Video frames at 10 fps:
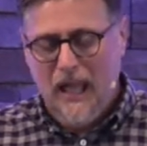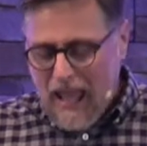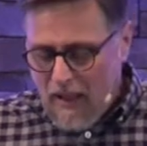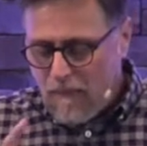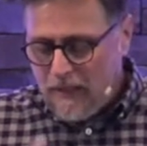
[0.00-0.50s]

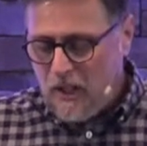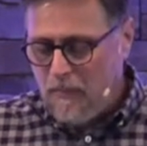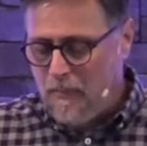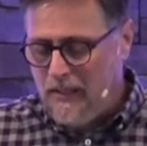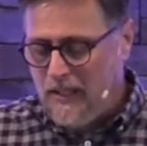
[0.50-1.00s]
Every
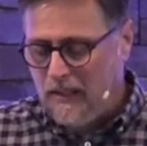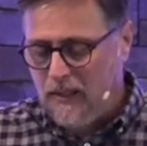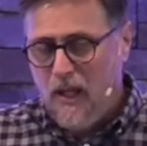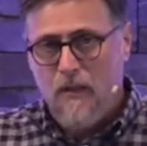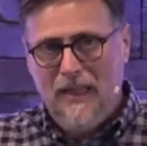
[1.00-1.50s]
human being.
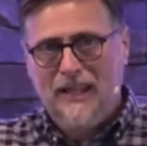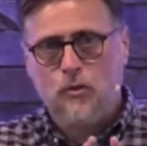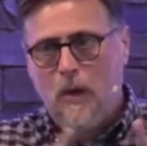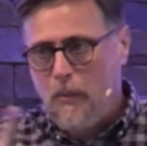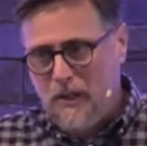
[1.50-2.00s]

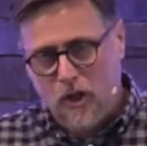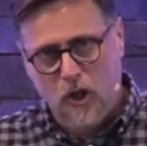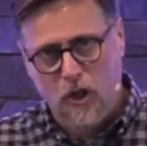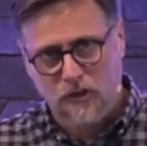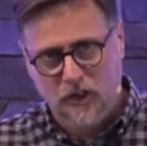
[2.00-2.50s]
That's why we are
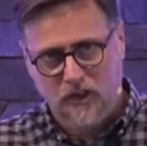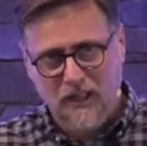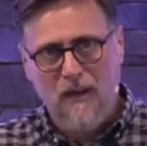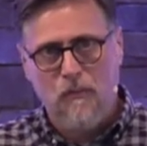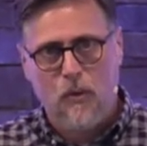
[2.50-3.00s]
called to
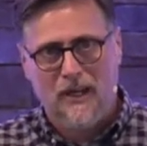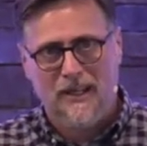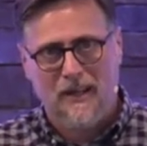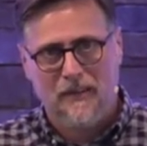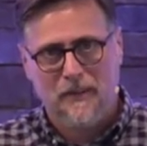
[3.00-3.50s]
love one
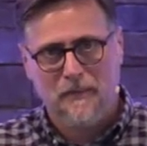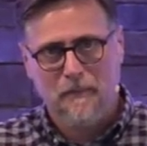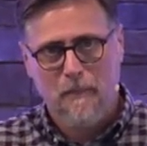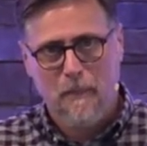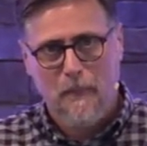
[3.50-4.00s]
another.
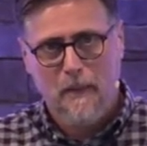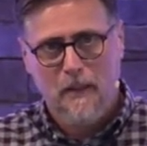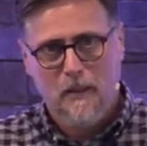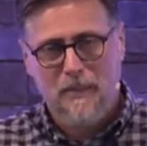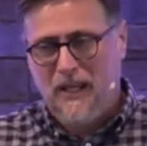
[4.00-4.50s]

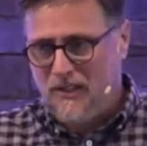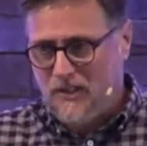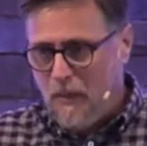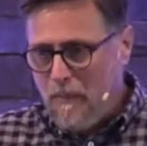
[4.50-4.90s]
Because some